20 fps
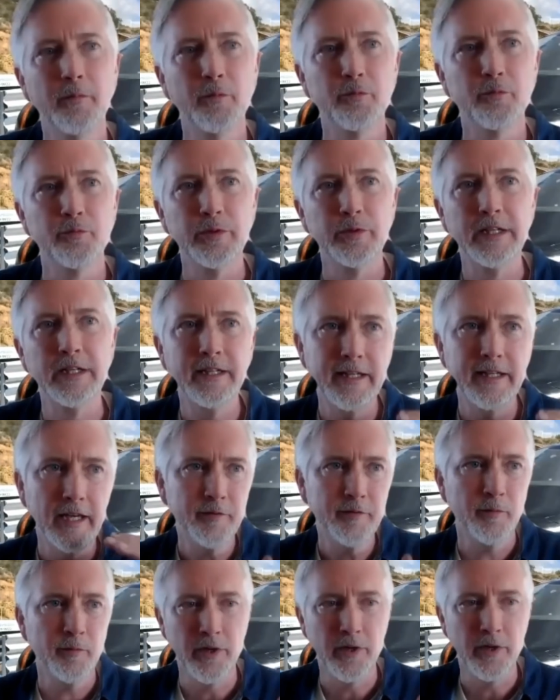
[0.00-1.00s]
really
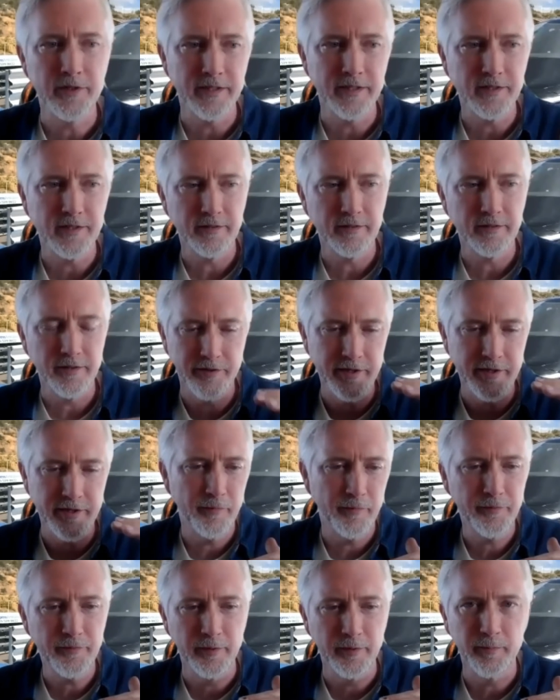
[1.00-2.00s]
gave composites the
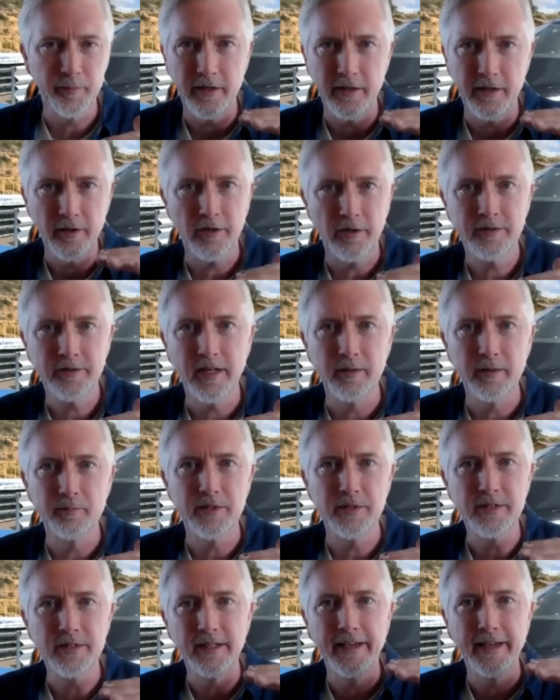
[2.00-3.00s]
jump from like hot
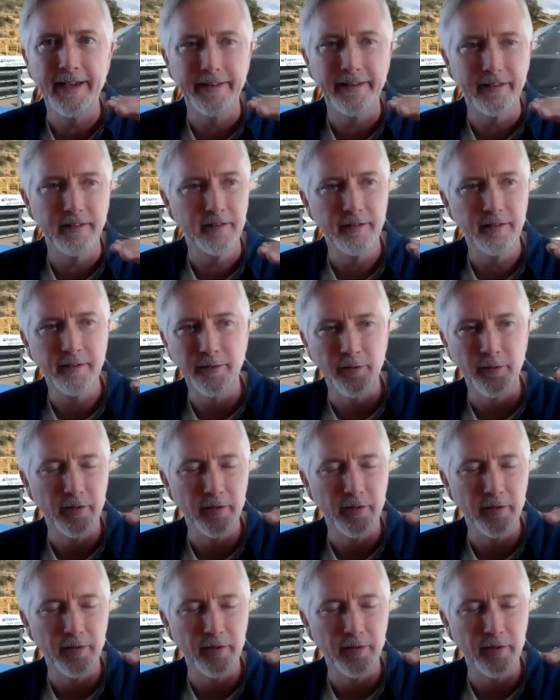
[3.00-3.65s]
tubs and